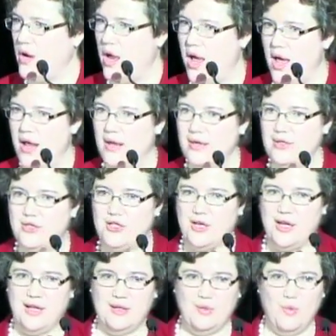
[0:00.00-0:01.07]
college
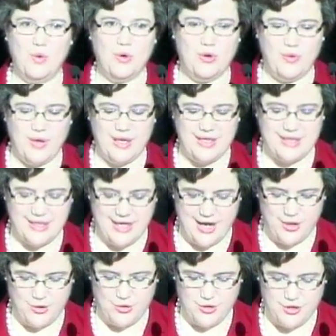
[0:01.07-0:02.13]
and work-ready
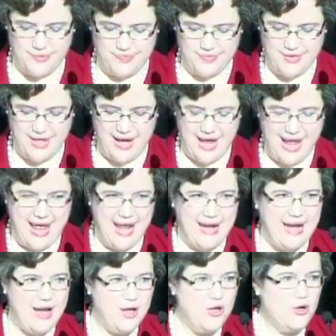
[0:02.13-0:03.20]
standards.
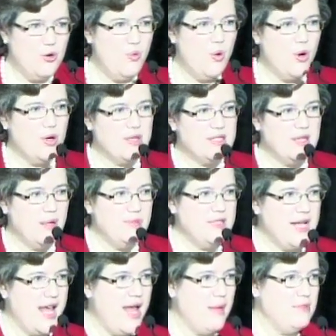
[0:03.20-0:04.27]
Now, your work
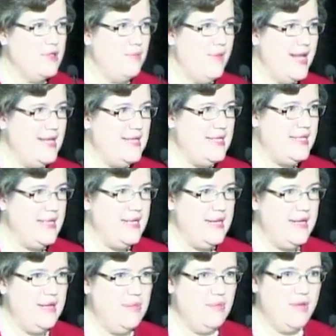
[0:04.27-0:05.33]
sometimes may
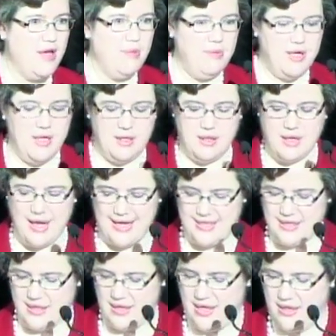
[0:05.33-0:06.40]
seem a bit
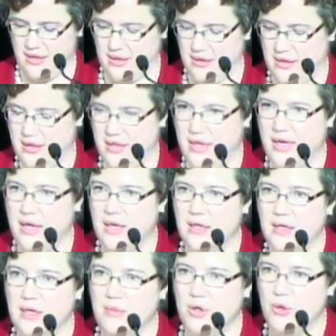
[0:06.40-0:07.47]
isolated in a
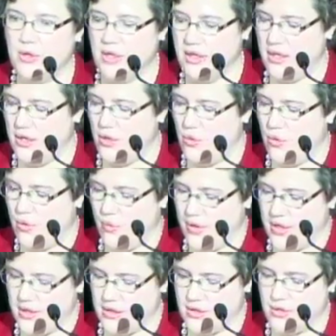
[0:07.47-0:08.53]
community or
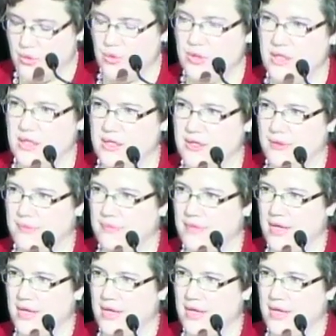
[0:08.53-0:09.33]
within a school system.